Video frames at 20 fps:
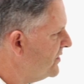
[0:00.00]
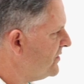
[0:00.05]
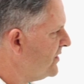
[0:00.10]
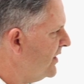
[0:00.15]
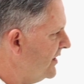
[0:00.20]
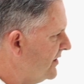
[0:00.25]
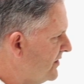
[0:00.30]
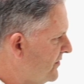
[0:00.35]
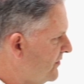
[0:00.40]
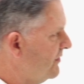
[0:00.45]
It's
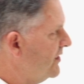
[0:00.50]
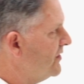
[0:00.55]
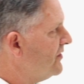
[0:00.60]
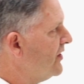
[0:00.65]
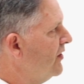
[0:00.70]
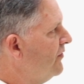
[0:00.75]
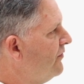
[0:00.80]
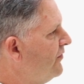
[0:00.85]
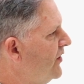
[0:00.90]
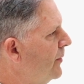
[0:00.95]
going
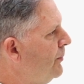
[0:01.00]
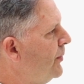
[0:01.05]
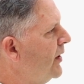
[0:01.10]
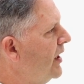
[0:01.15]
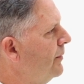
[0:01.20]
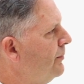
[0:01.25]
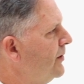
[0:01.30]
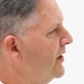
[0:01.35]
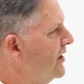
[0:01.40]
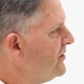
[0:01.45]
to flip
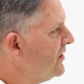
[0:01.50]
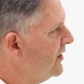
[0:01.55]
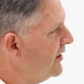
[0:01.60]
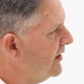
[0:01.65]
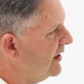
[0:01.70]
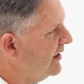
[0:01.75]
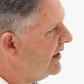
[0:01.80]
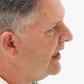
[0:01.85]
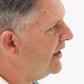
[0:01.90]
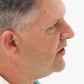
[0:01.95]
up, and it's going
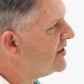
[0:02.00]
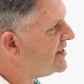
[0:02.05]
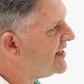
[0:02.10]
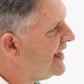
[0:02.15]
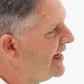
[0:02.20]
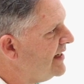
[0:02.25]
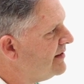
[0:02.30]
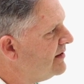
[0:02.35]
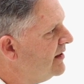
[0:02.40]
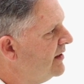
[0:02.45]
to
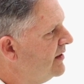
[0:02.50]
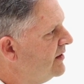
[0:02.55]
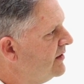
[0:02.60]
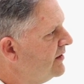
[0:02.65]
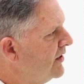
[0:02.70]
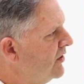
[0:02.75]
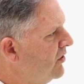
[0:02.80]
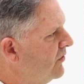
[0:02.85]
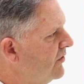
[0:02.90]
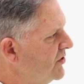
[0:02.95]
irritate,
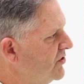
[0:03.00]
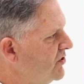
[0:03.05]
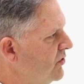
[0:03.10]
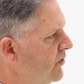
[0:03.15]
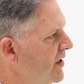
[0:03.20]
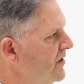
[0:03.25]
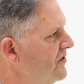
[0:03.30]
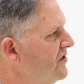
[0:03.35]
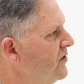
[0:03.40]
the joint.